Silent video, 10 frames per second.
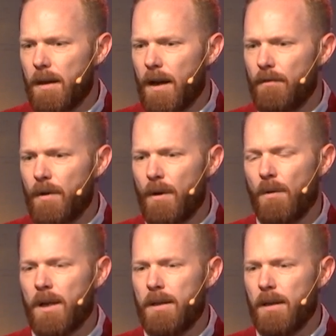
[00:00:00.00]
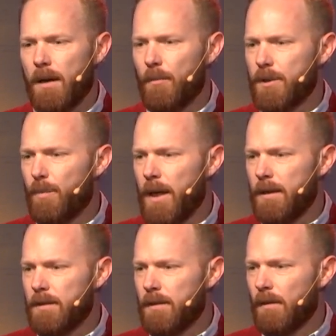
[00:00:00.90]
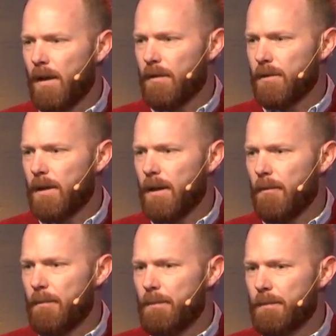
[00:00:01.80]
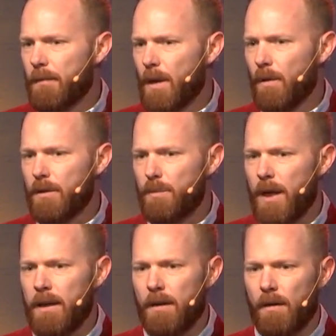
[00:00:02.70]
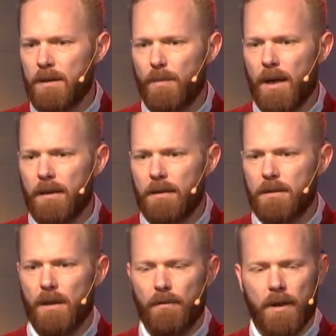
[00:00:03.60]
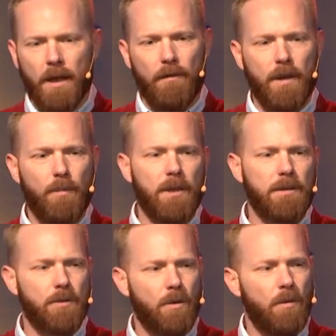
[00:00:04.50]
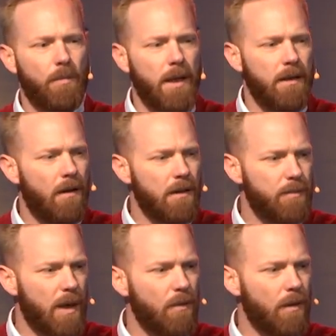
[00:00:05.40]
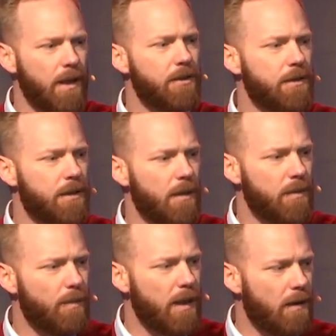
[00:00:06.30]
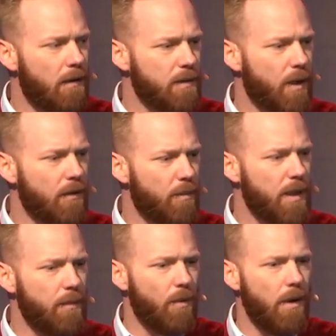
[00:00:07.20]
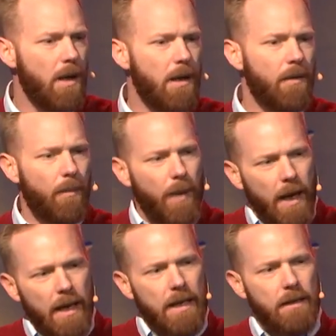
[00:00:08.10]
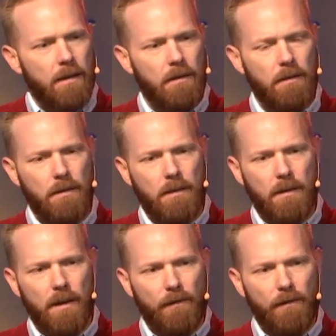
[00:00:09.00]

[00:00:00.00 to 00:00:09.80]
have no idea how much pain is in their lives right now. Whether it's pain caused by suffering out of anybody's control or pain caused by relationships, pain caused by other people, the pain that